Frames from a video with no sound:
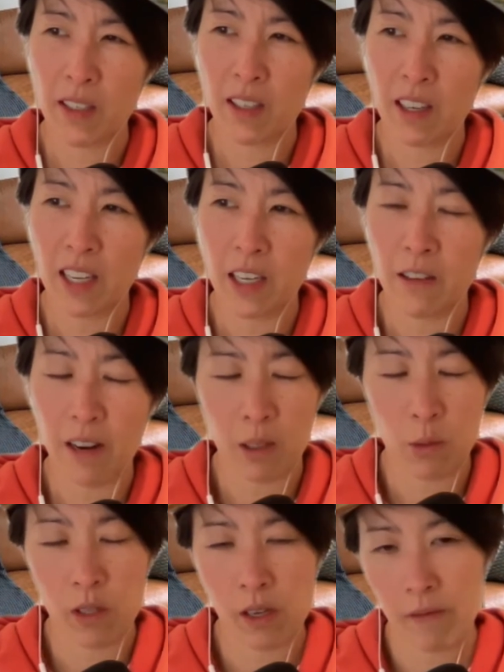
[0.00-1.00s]
that I
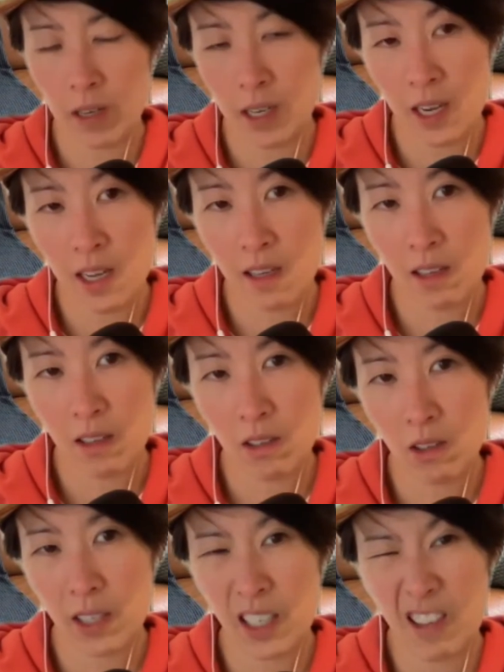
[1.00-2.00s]
interact with every day.
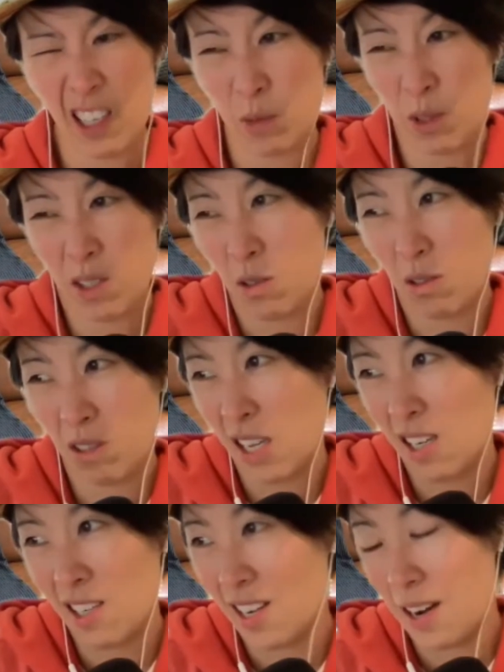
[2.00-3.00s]
So I interact with the
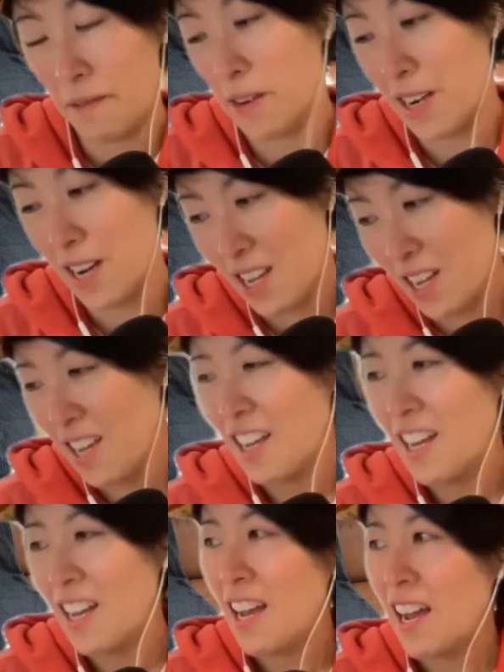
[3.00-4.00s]
internet every day.
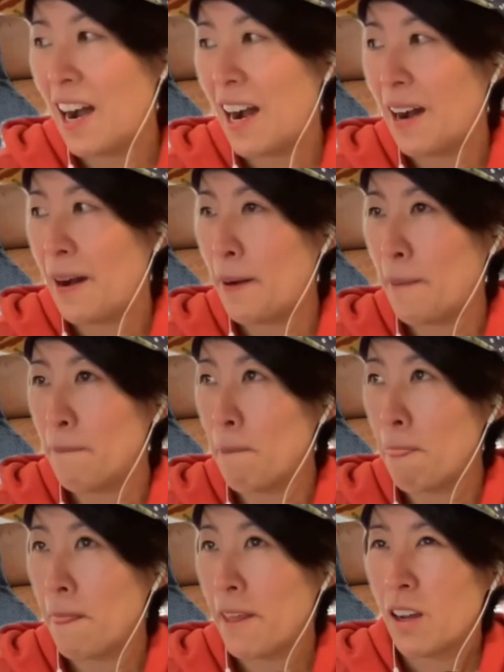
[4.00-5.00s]

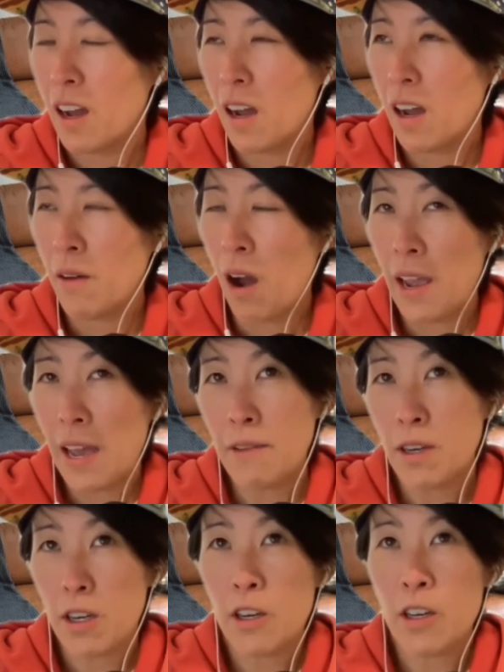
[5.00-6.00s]
I have
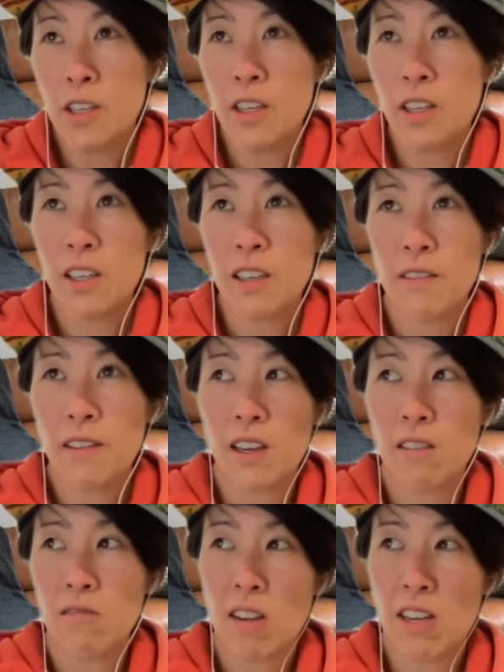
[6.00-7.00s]
heard
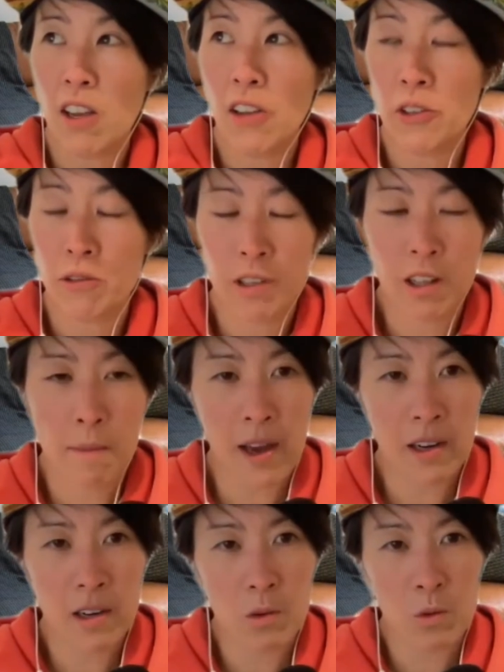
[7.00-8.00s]
that it doesn't really
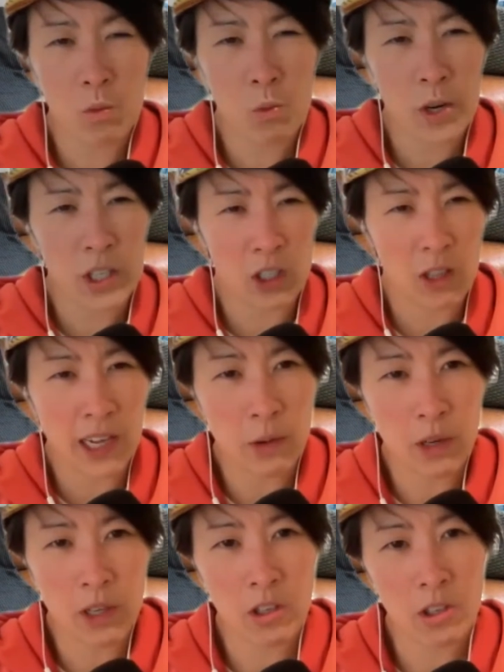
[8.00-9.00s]
matter which
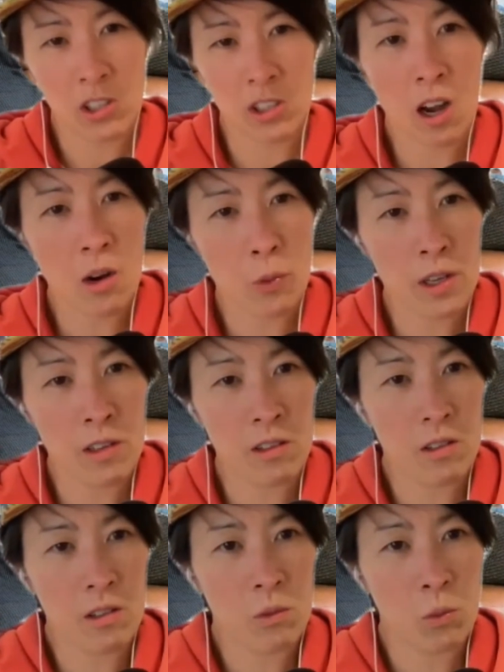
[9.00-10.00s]
language you start with.
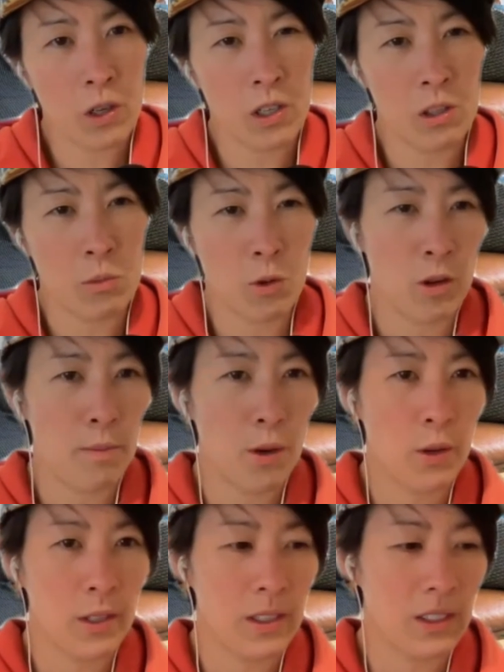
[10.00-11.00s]
What is more
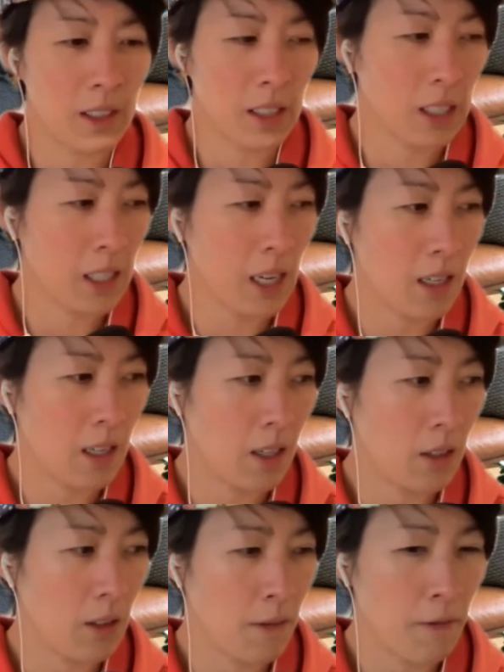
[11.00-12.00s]
important is
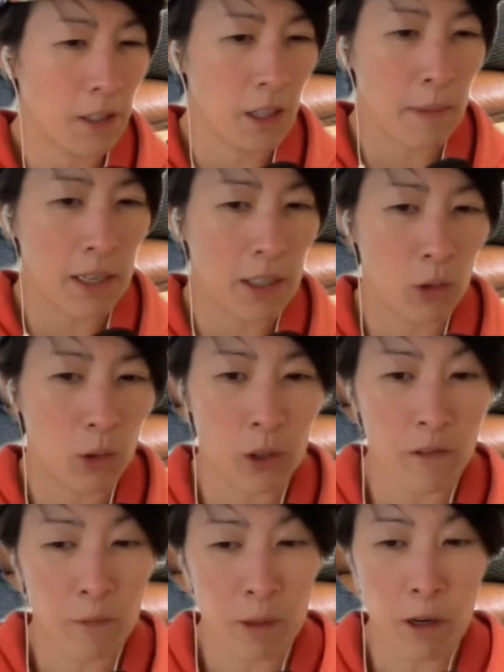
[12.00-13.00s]
understanding the fundamentals
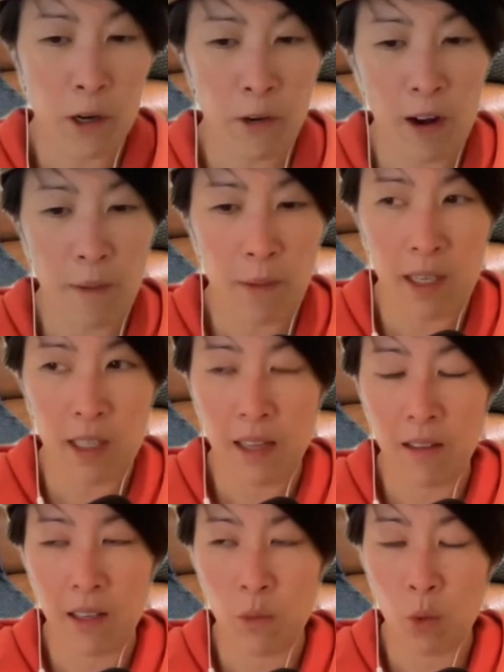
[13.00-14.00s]
of programming.
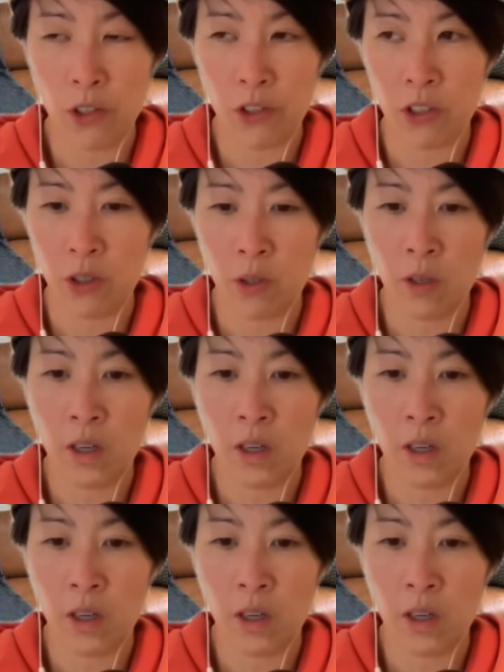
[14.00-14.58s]
And then once you